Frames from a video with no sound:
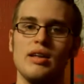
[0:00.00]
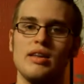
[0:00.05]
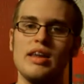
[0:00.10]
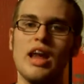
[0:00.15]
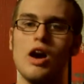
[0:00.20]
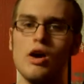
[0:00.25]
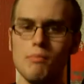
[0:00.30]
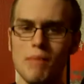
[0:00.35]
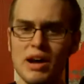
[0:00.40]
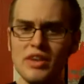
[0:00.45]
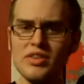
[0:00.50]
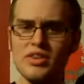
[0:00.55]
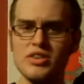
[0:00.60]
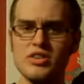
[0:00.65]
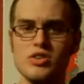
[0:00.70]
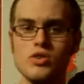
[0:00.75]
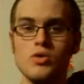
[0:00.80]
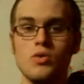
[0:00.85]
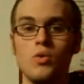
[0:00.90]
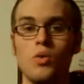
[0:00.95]
Now
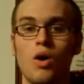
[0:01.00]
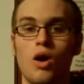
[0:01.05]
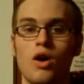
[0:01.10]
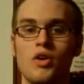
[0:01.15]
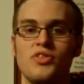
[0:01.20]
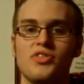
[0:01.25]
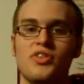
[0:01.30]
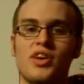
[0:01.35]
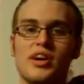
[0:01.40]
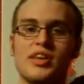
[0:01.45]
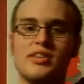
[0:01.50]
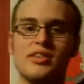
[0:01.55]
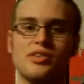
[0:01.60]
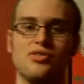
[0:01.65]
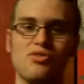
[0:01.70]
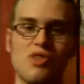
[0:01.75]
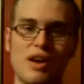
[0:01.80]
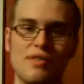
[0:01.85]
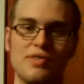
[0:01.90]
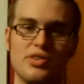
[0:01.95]
imagine you are stuck in this
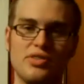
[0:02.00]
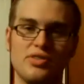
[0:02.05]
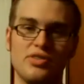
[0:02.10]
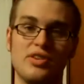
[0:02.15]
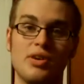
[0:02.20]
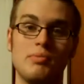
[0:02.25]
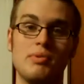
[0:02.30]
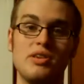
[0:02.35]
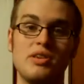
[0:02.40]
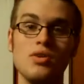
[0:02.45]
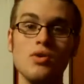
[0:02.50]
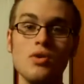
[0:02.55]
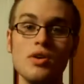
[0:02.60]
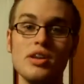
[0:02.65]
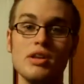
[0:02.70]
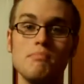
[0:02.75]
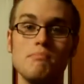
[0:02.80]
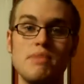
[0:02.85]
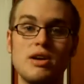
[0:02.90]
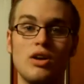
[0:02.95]
traffic system and you're
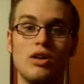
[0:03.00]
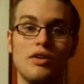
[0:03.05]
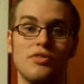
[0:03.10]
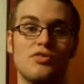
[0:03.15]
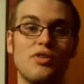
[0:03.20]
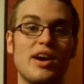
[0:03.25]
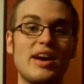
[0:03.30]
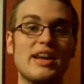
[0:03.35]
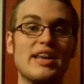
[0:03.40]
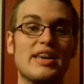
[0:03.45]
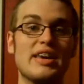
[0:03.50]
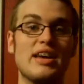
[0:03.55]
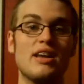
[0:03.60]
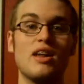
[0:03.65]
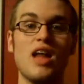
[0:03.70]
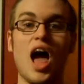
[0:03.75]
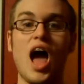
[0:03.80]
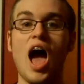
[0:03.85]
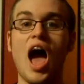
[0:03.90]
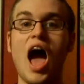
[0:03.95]
in the middle of trying to get
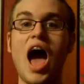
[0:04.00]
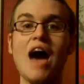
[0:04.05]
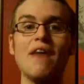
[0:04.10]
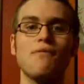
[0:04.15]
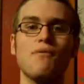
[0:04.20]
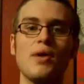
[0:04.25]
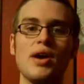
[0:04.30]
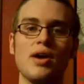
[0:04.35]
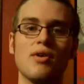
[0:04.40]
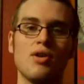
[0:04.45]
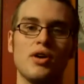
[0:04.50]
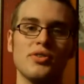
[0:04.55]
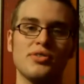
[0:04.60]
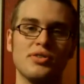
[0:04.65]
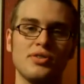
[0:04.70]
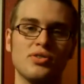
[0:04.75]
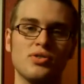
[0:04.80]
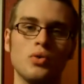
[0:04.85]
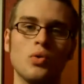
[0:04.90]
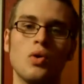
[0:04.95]
halfway across
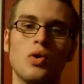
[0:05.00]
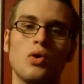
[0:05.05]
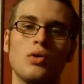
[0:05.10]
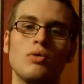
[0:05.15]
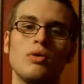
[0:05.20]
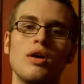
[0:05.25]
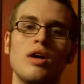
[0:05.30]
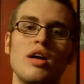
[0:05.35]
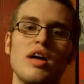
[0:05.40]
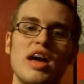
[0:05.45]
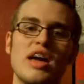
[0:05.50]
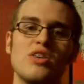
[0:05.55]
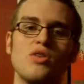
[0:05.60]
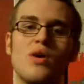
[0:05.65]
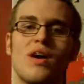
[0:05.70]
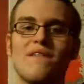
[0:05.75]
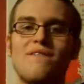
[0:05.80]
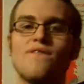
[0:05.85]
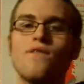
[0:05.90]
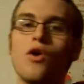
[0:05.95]
the school and you
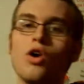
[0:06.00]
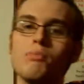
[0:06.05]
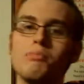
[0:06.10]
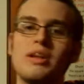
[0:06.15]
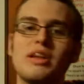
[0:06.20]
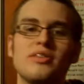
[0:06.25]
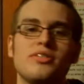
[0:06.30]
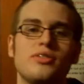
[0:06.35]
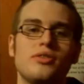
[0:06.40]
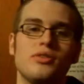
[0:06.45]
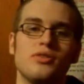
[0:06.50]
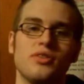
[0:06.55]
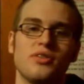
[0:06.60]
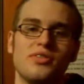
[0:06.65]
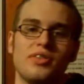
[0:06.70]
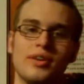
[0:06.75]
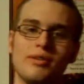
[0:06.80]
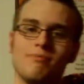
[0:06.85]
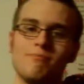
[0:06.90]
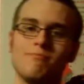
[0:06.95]
have 4 minutes to do
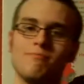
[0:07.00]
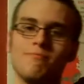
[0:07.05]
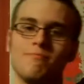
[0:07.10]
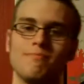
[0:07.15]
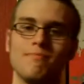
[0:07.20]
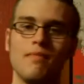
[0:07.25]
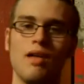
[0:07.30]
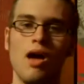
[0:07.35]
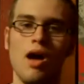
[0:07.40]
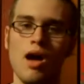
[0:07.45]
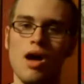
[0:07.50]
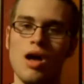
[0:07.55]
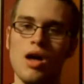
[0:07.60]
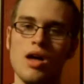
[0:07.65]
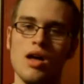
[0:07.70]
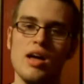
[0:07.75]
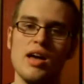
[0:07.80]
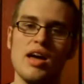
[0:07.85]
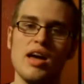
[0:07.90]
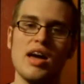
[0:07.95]
this in.
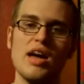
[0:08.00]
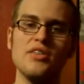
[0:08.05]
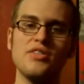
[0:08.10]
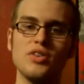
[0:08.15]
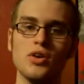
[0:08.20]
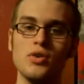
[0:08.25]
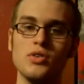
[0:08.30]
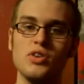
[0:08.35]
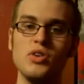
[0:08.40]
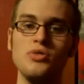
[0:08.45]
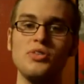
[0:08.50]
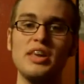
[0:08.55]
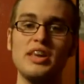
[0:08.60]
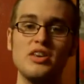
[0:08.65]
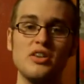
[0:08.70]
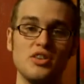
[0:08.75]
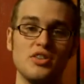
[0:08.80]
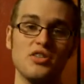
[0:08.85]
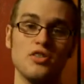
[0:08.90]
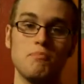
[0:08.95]
And so you think
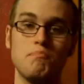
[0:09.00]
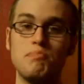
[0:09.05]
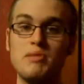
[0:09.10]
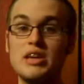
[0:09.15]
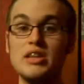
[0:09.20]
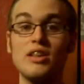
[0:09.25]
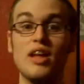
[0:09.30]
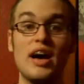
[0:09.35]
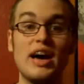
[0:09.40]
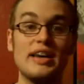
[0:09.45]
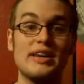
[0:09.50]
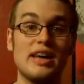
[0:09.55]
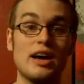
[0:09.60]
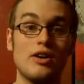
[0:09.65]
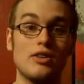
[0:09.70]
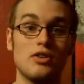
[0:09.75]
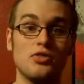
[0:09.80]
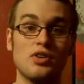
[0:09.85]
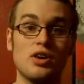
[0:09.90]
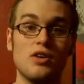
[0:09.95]
you can just beeline
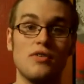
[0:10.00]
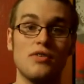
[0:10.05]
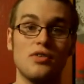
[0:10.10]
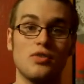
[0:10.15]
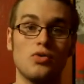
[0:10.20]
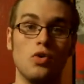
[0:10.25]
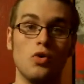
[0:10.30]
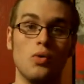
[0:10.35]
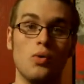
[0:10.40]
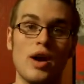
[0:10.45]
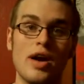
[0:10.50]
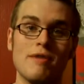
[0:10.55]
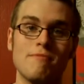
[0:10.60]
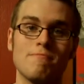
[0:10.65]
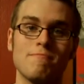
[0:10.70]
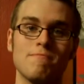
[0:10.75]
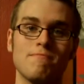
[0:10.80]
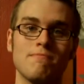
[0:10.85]
down the center of the schoolway.